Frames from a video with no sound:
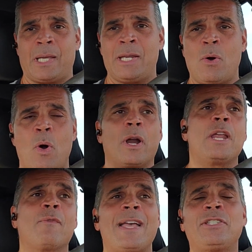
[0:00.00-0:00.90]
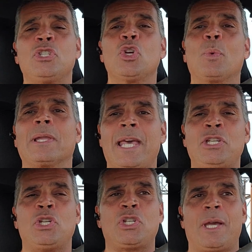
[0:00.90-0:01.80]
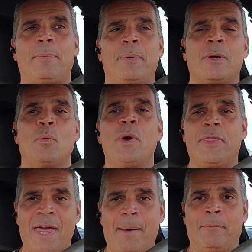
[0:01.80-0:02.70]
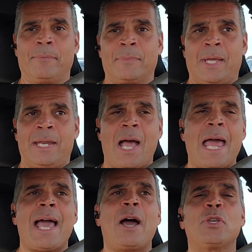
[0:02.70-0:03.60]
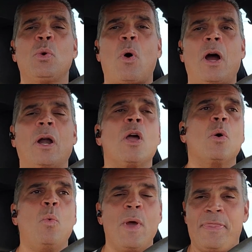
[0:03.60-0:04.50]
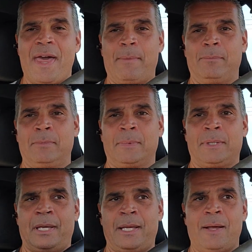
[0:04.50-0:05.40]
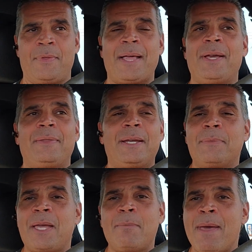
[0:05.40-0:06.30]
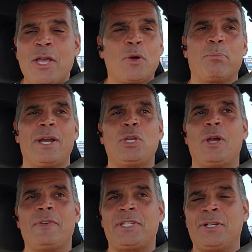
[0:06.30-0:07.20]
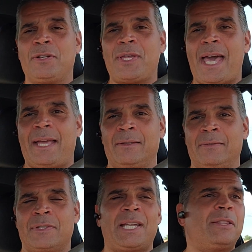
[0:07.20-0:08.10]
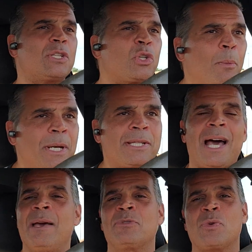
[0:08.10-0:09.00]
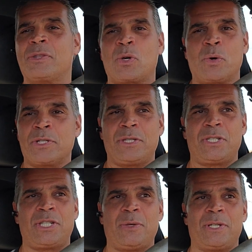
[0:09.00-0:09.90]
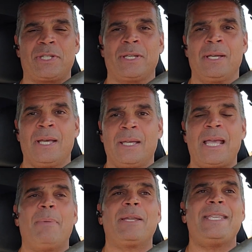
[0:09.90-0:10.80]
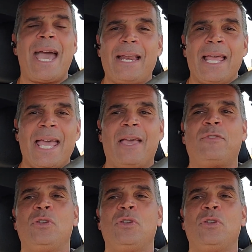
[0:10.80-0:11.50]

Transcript: or invest in your relationship with them, and how you are with them. They make or break you every single day. I've said this so many times throughout the course of this series. But yet, if